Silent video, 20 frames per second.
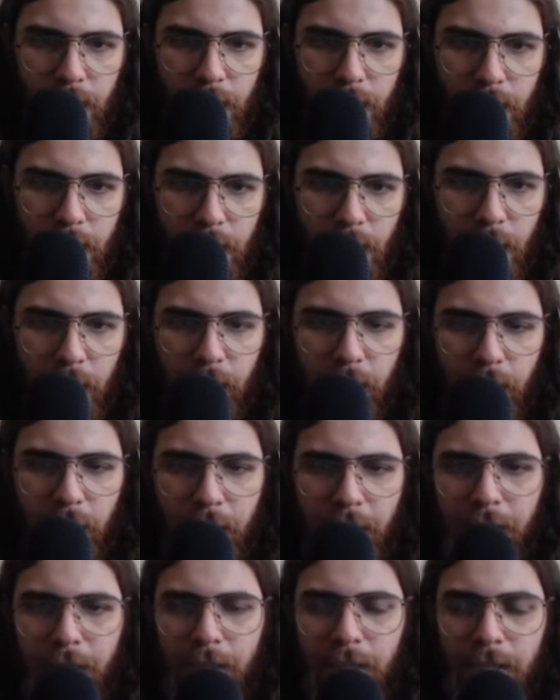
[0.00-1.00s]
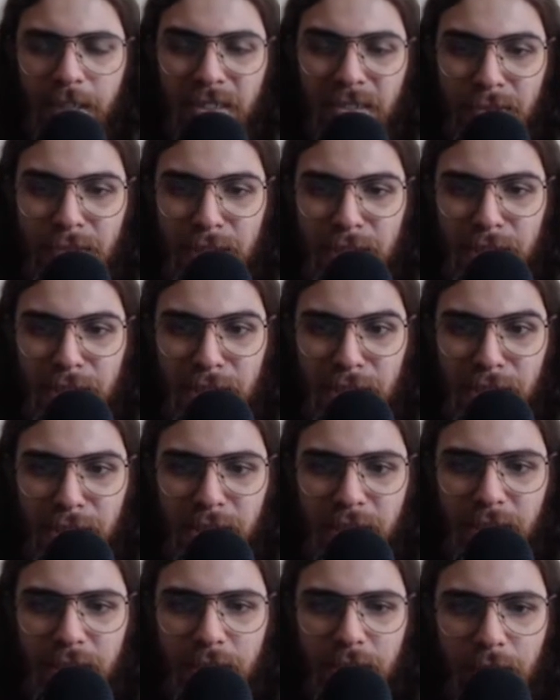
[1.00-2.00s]
see, we see
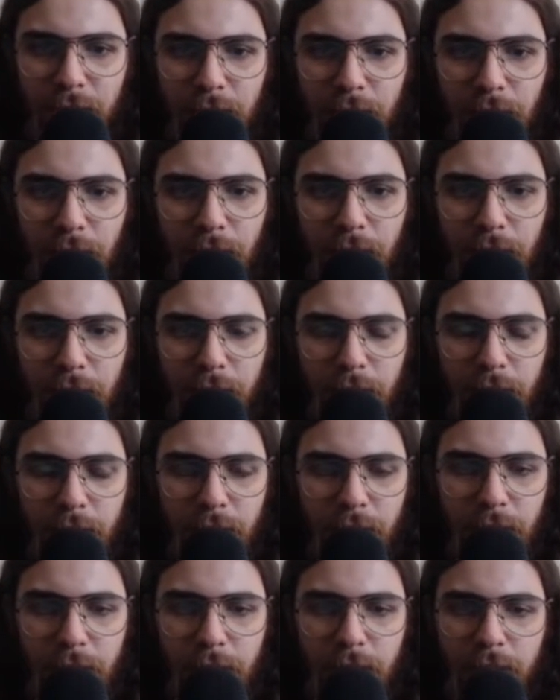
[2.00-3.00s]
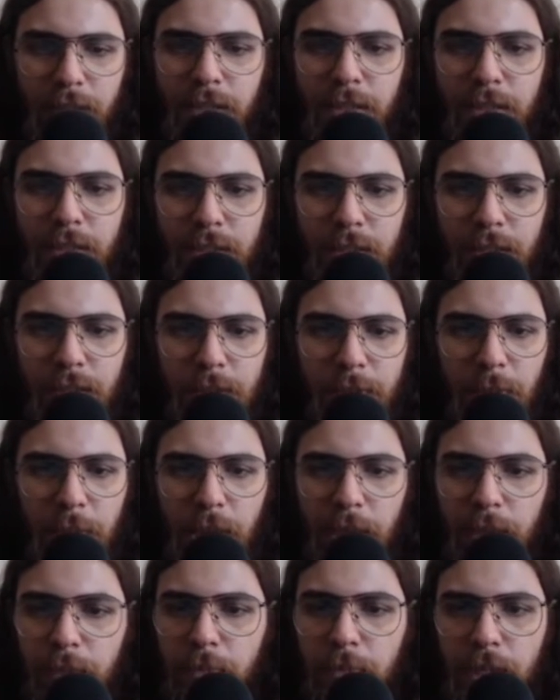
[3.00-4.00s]
him here. This is
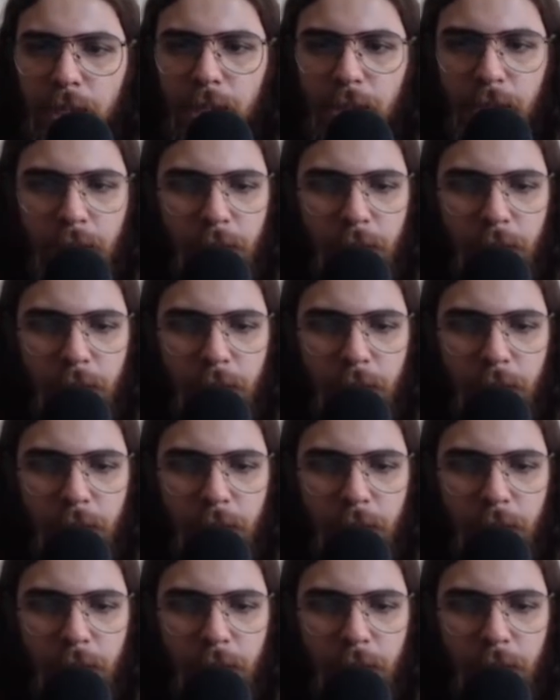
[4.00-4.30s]
Batman